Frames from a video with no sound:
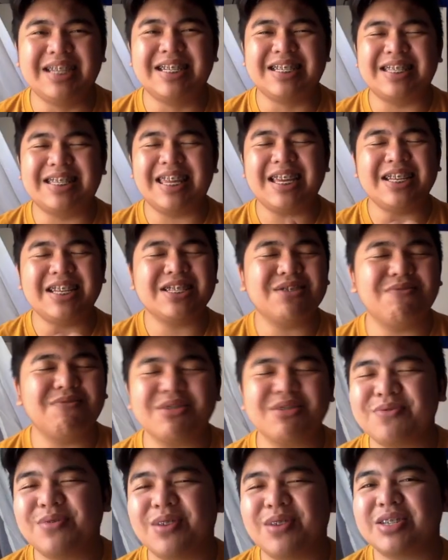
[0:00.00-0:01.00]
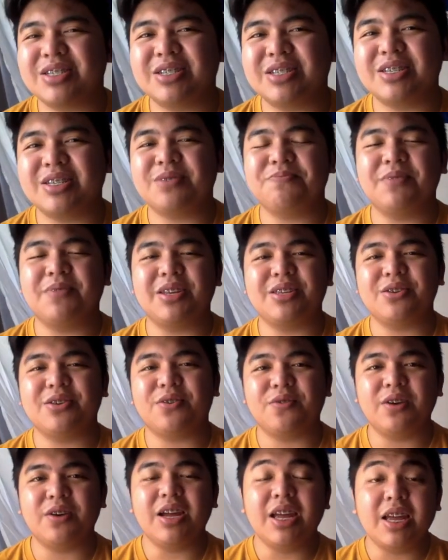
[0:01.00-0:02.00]
Thank you so much for watching this video.
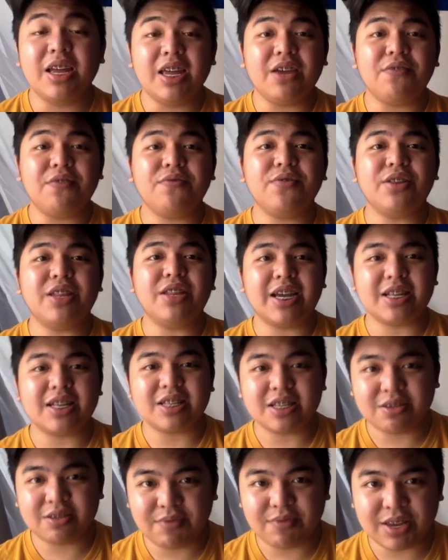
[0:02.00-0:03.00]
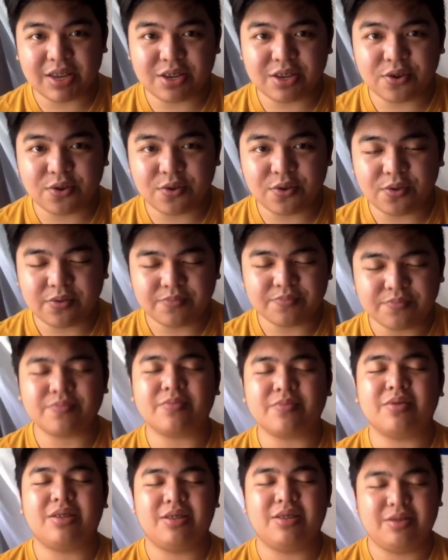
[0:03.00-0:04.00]
If you like this video,
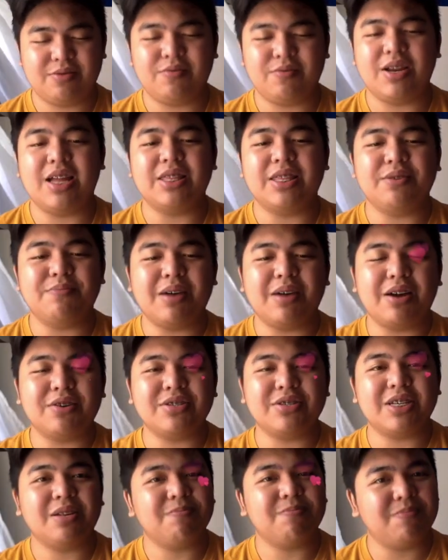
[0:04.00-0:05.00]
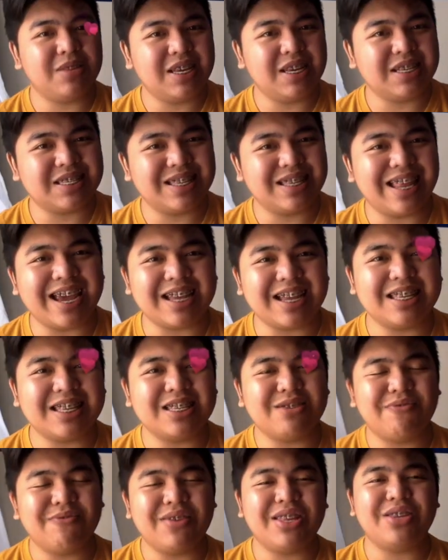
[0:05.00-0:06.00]
wala nang bago dyan, please like this
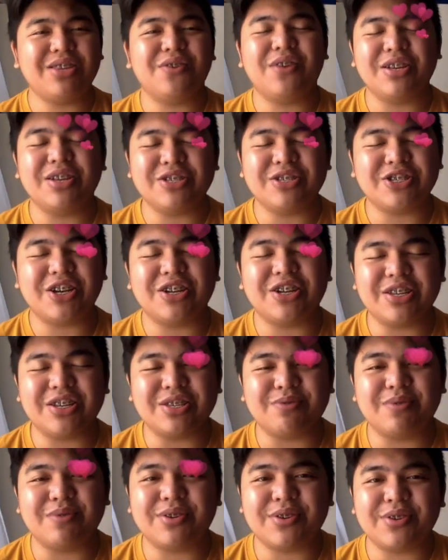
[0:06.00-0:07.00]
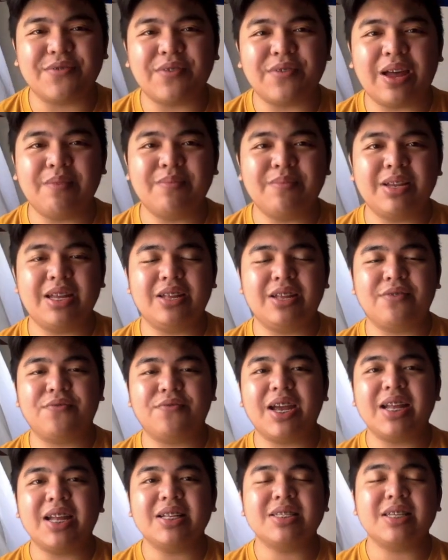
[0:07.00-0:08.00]
video and share this with your family and
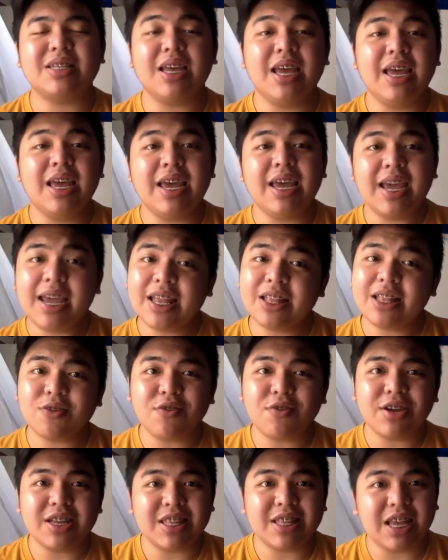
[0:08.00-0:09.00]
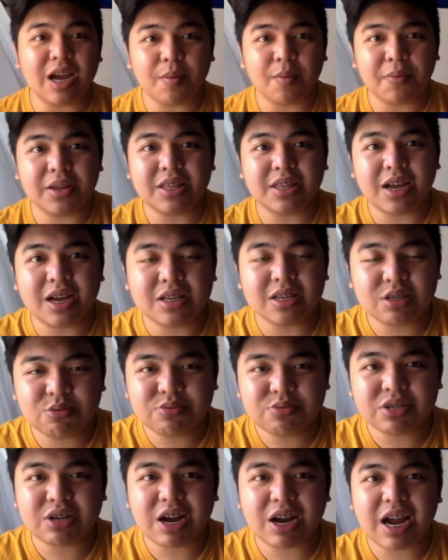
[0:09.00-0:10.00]
friends. And kung hindi ka pa
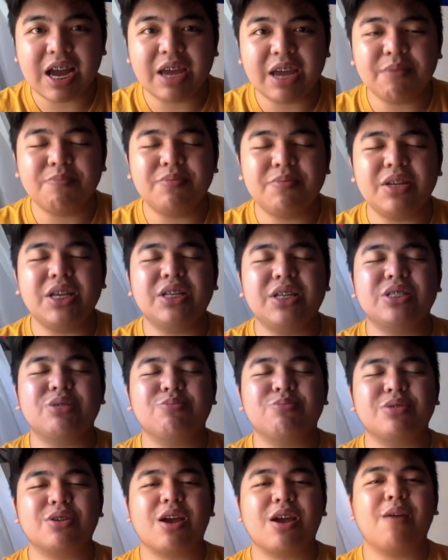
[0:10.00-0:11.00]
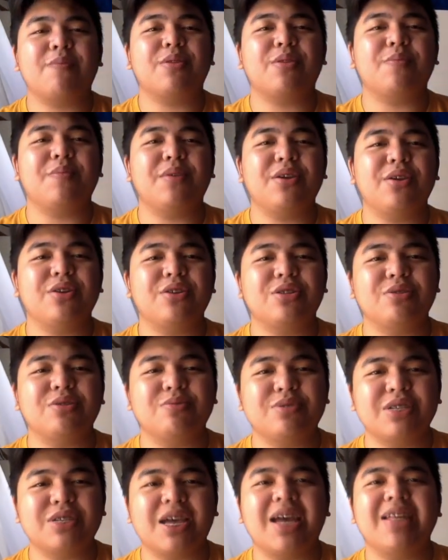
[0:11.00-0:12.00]
nakasubscribe, please subscribe to my YouTube
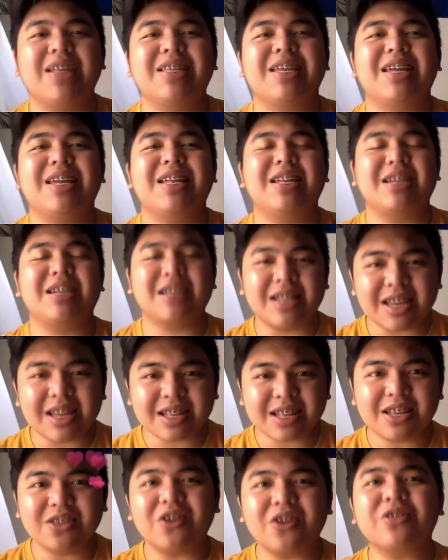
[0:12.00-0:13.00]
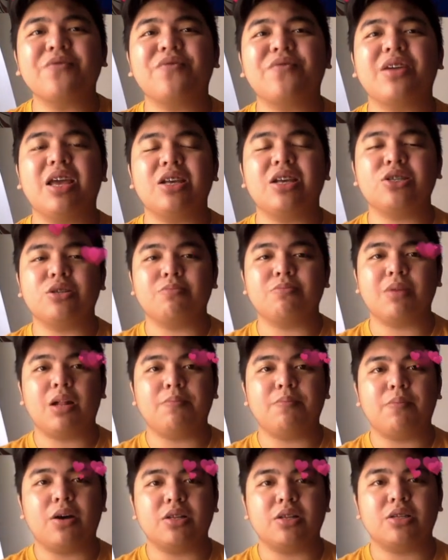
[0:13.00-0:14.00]
channel and click the notification bell
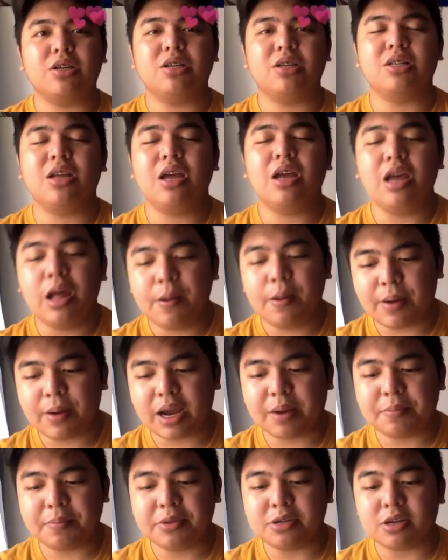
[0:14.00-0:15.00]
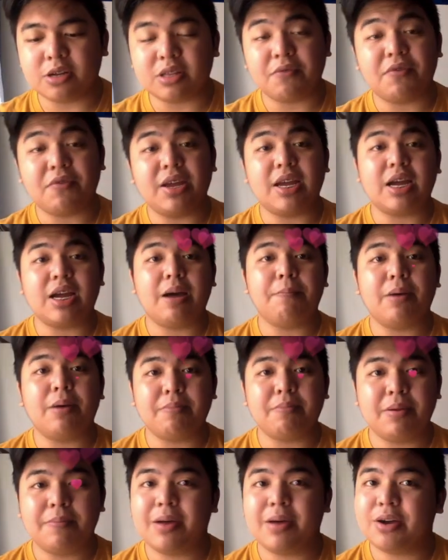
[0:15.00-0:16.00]
button para ma-notify ka pag
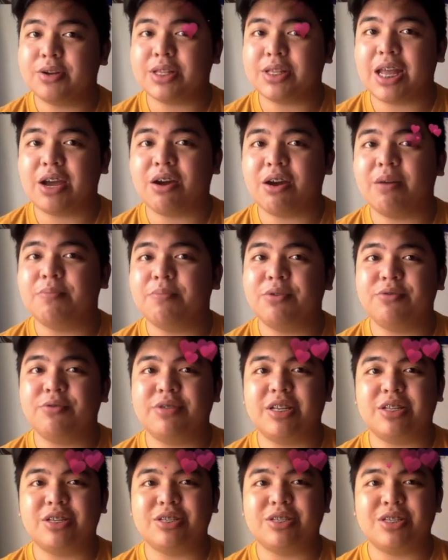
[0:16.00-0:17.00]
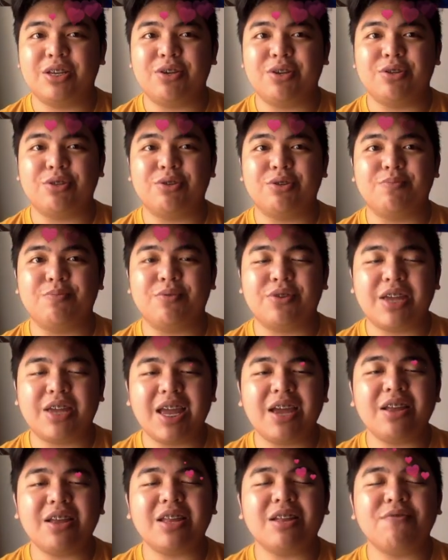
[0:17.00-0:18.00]
may bago tayong upload.
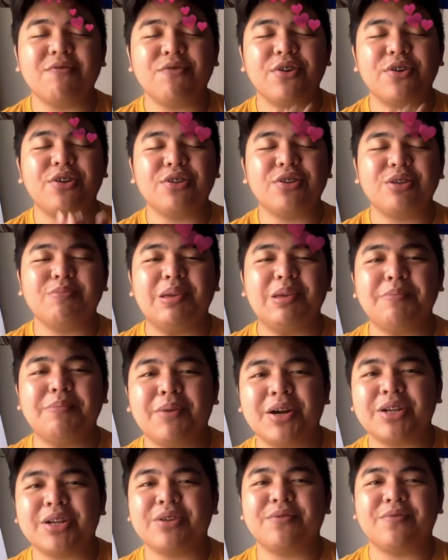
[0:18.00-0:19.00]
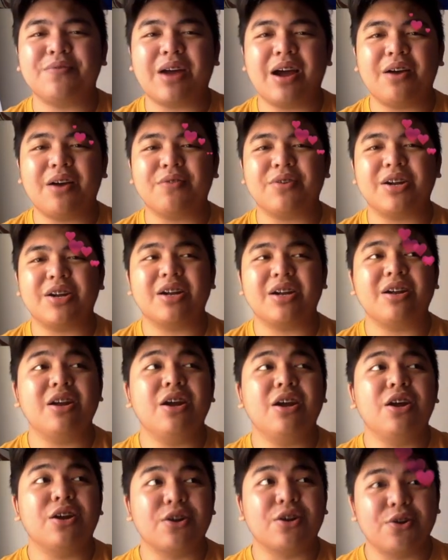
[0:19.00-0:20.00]
And for you to be part of our
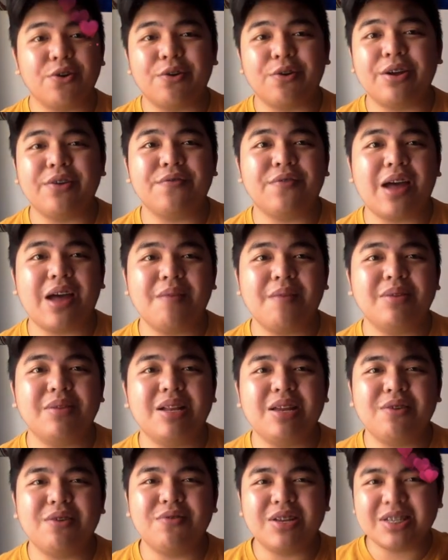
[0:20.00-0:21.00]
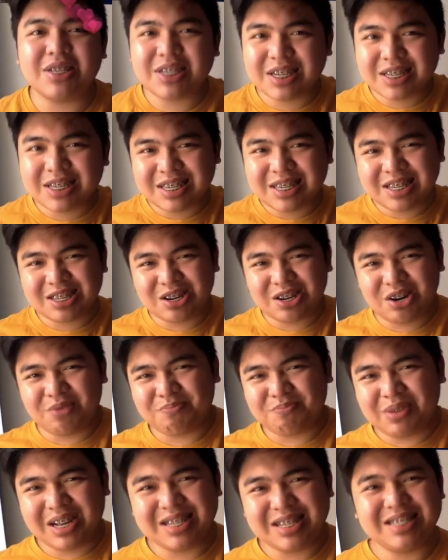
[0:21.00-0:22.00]
growing family, which is a
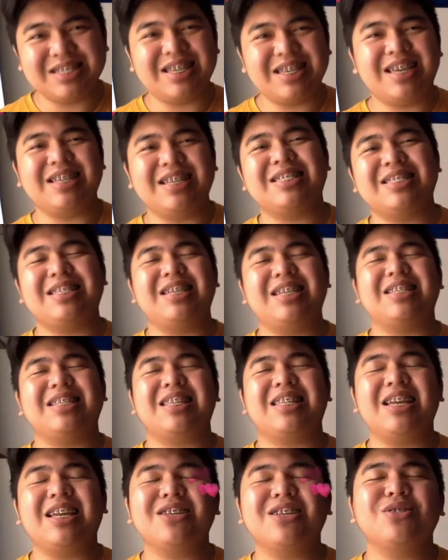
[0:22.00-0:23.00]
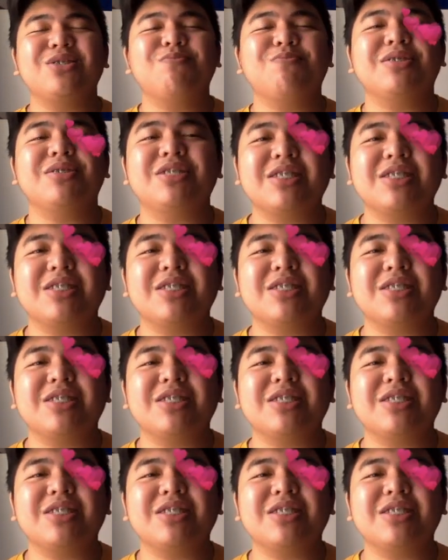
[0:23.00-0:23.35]
tropang JC. Thank you so much